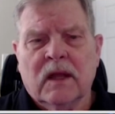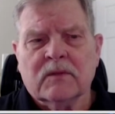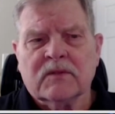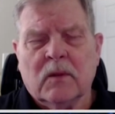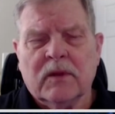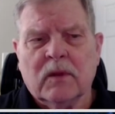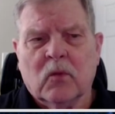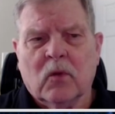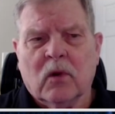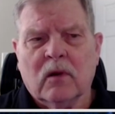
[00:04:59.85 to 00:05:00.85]
Some of the
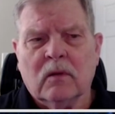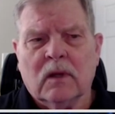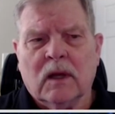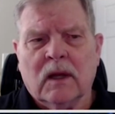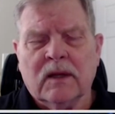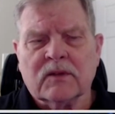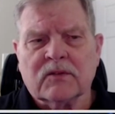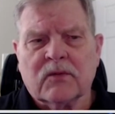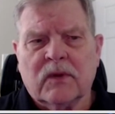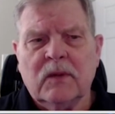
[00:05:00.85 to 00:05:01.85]
more uh,
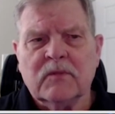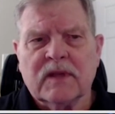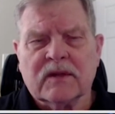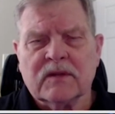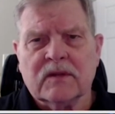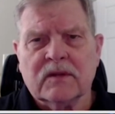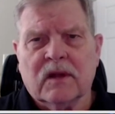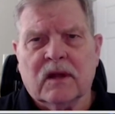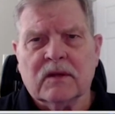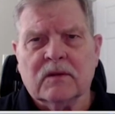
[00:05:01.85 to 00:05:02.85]
extreme sex
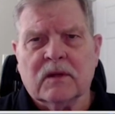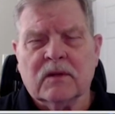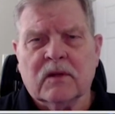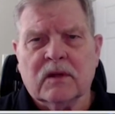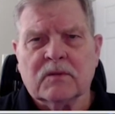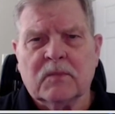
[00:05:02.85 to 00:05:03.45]
education that, that's